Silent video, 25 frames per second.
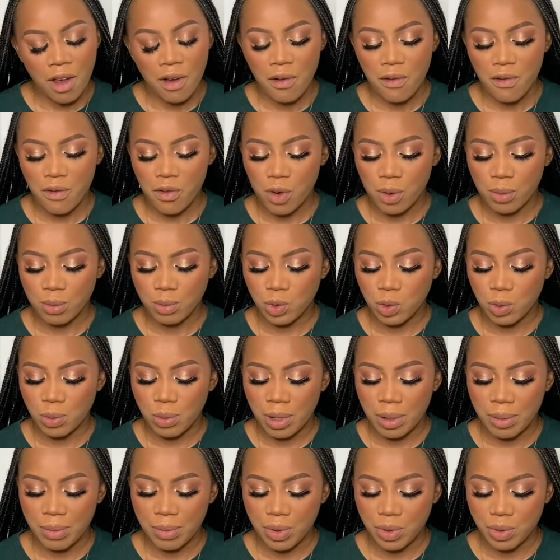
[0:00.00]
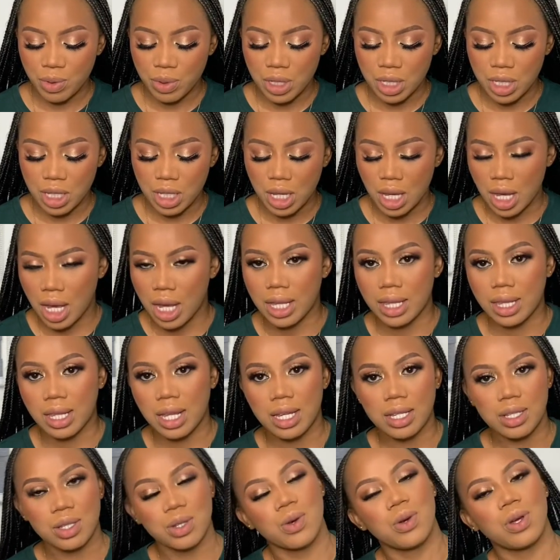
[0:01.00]
from Nova Beauty, and
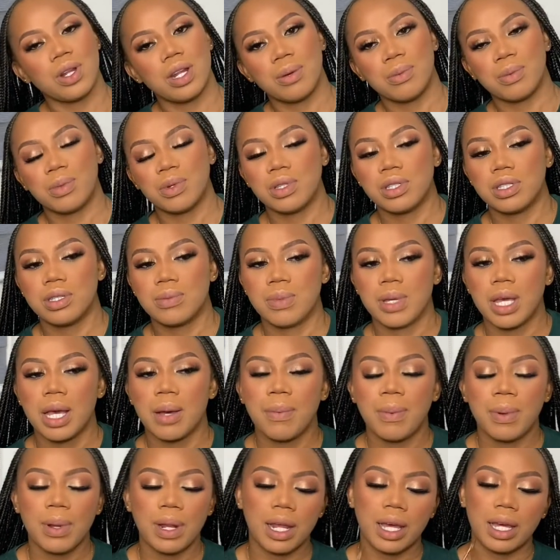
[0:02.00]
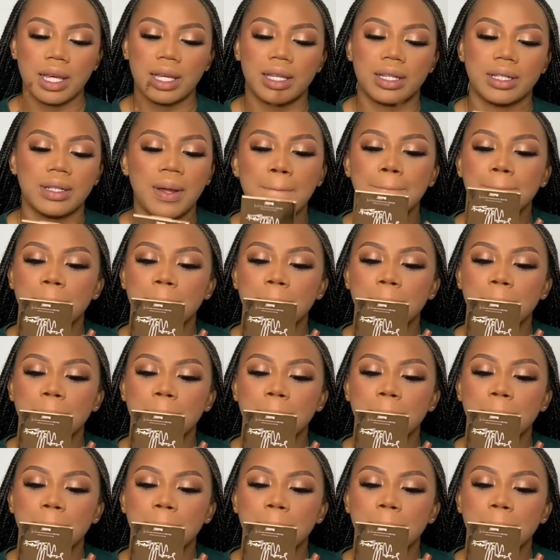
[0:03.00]
that's all I'm going to be applying.